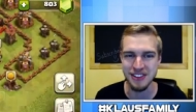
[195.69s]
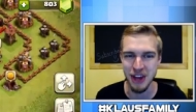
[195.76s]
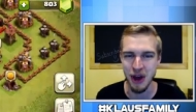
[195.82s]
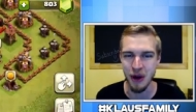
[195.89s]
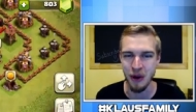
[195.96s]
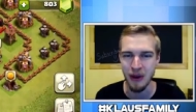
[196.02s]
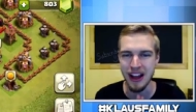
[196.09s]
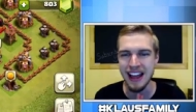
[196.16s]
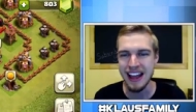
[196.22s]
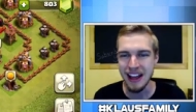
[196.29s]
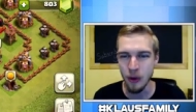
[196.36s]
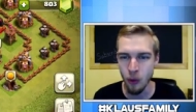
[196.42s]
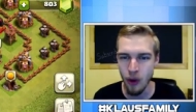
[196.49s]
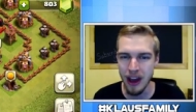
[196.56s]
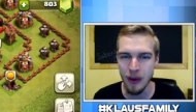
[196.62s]
So
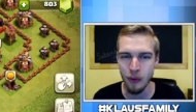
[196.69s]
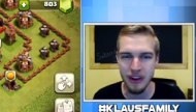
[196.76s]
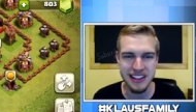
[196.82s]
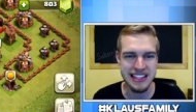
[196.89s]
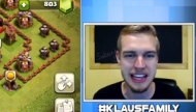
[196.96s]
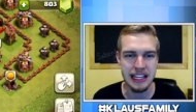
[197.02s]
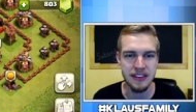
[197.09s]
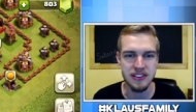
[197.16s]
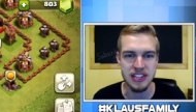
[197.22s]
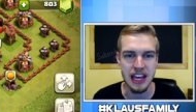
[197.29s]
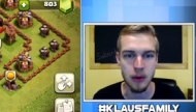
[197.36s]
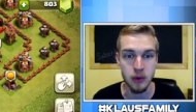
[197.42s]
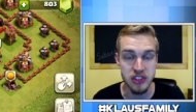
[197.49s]
what what does that leave us at?